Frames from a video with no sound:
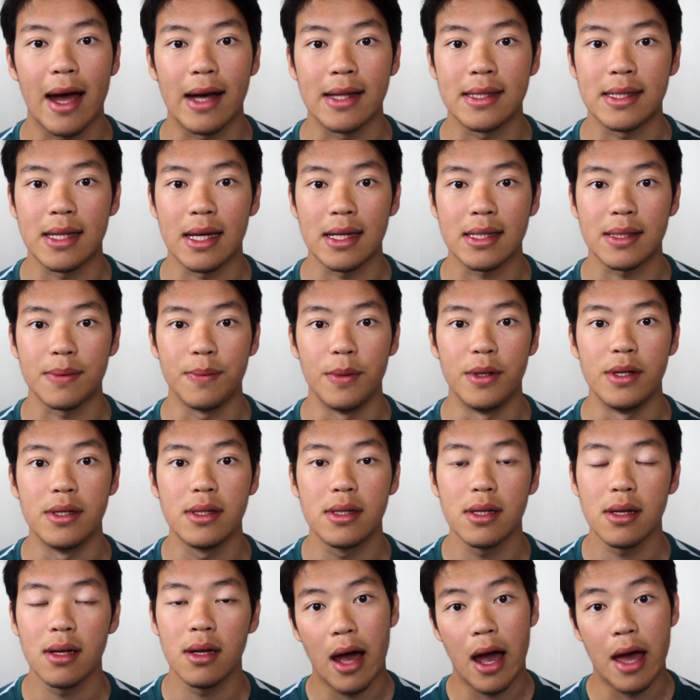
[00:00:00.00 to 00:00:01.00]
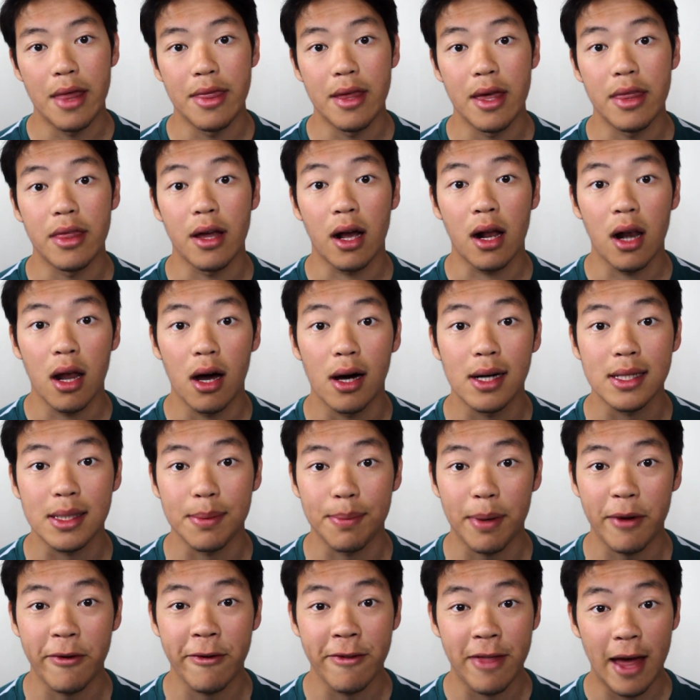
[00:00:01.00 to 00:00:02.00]
that assessment. And then the class
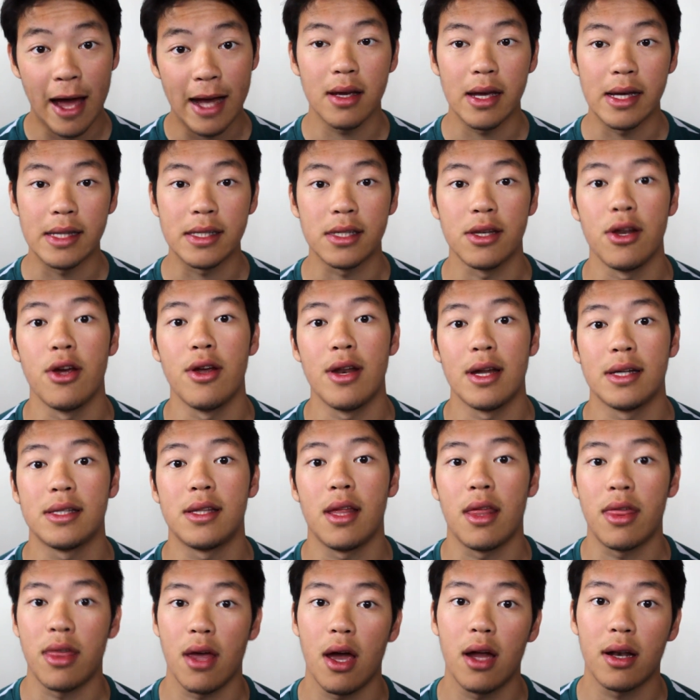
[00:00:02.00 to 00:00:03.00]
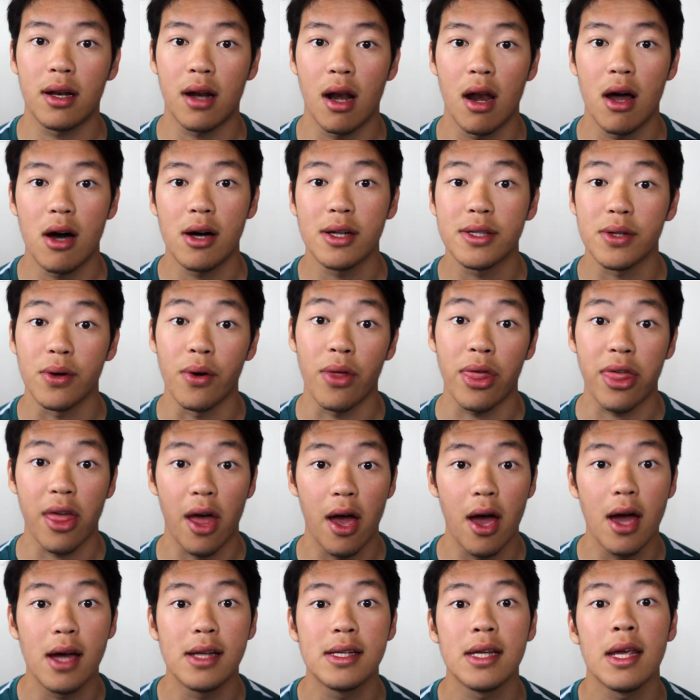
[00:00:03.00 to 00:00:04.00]
above that is known as the third class or
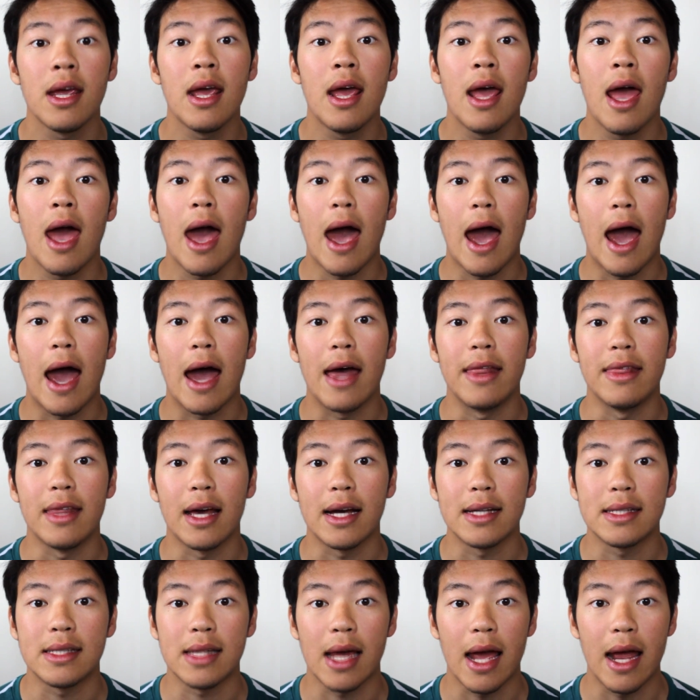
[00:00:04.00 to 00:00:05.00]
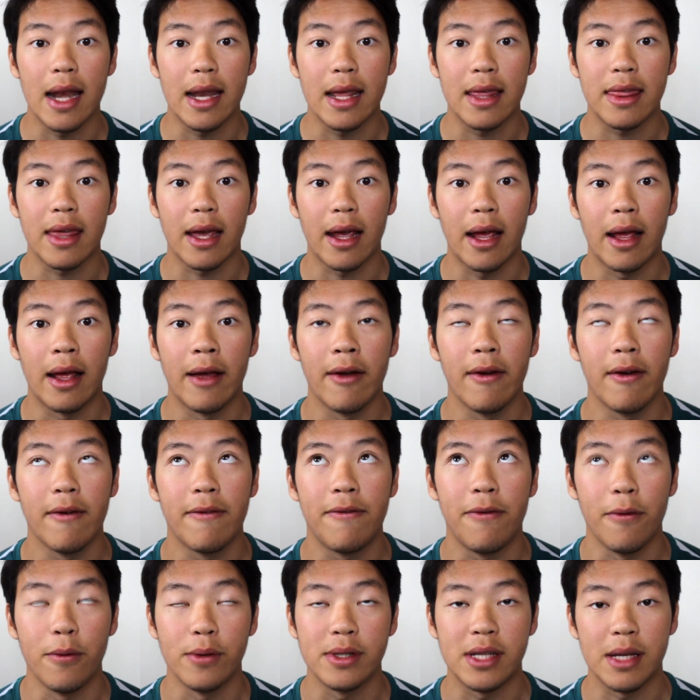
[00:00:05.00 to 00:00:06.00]
third, and that's anything
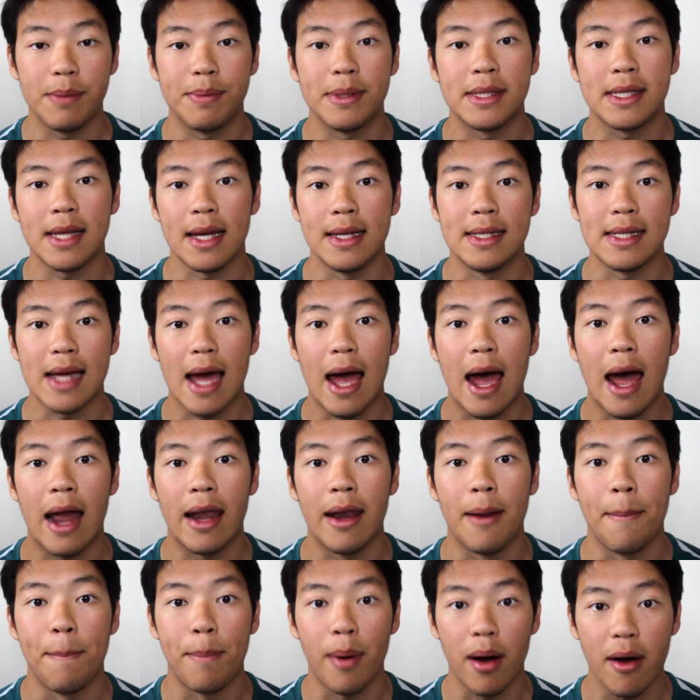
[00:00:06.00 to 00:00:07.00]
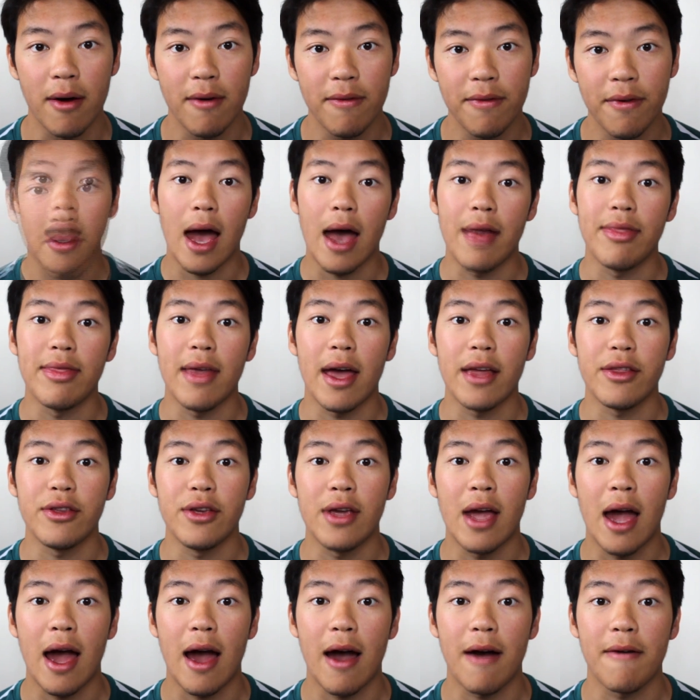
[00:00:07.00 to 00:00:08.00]
40% and above. And then
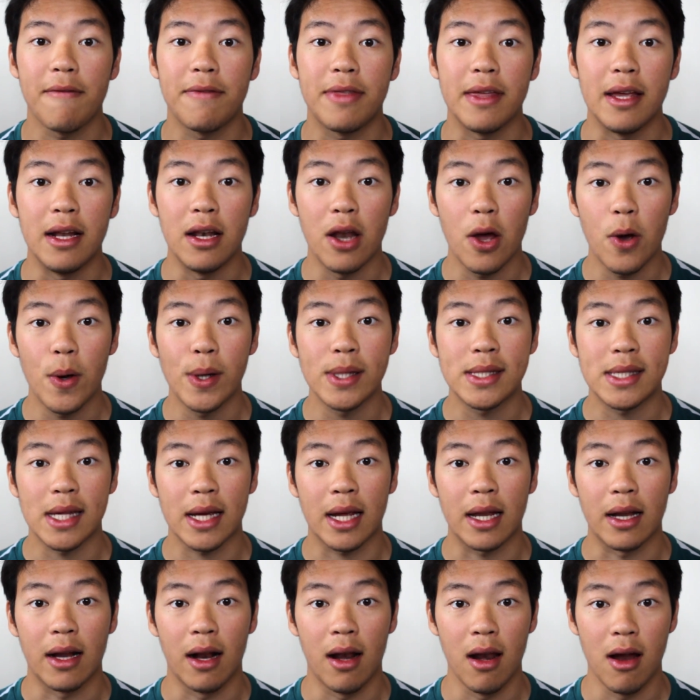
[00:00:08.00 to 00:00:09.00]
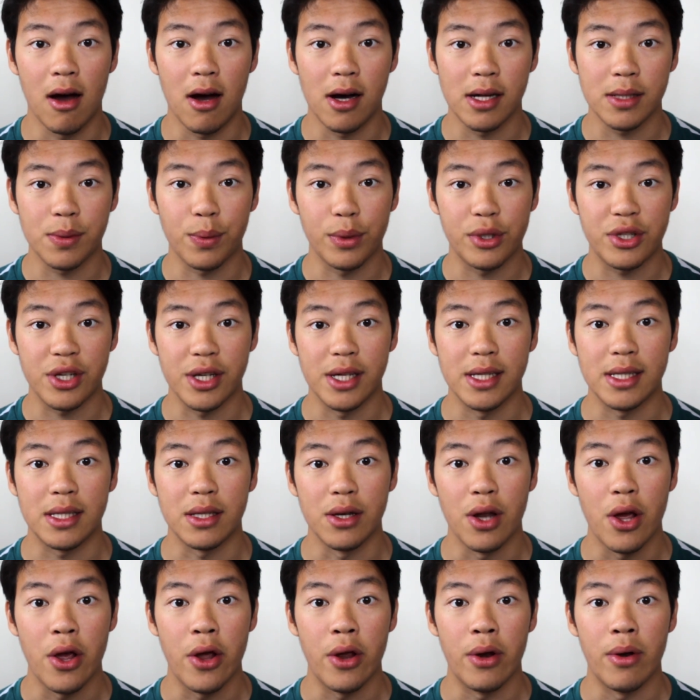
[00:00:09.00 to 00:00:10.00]
you have the lower second class, which
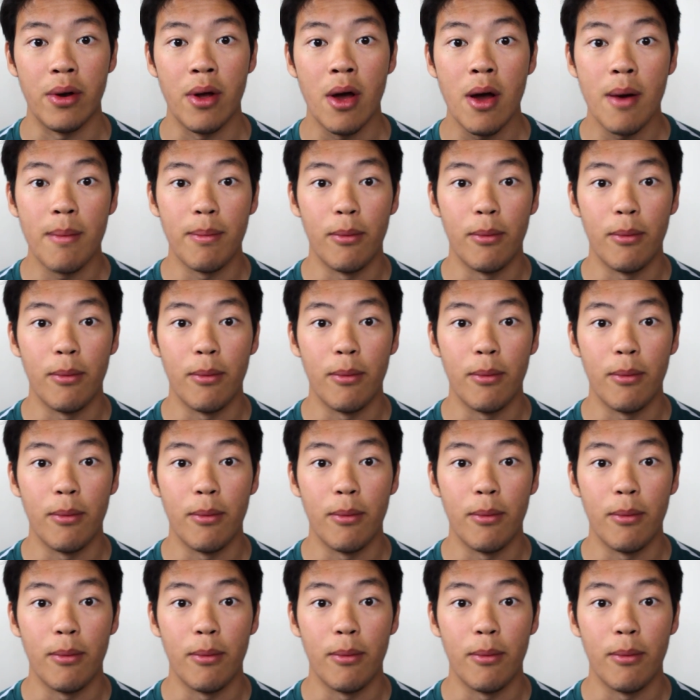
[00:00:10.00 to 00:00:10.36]
is known